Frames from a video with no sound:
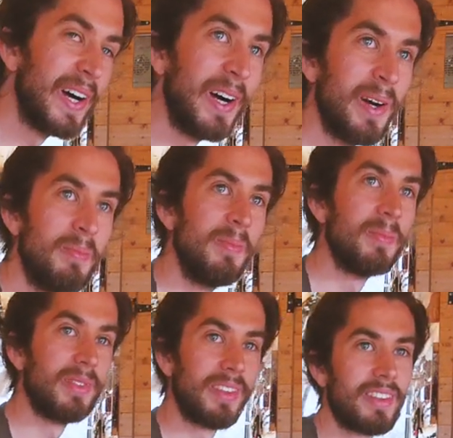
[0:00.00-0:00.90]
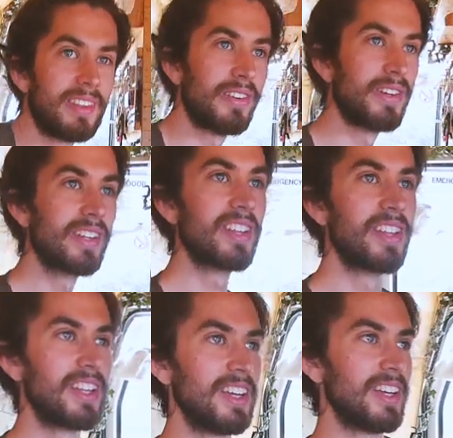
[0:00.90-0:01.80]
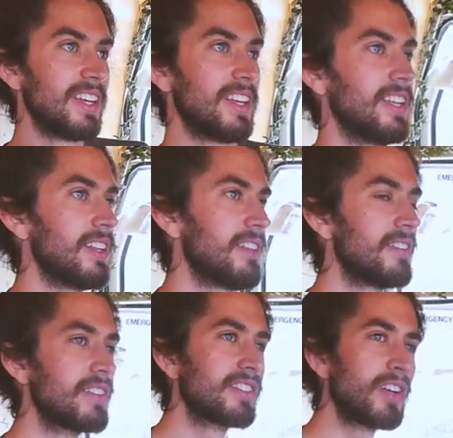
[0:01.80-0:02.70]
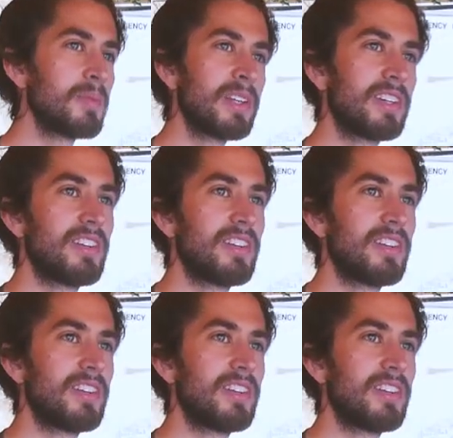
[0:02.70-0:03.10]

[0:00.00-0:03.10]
um, there were there were so many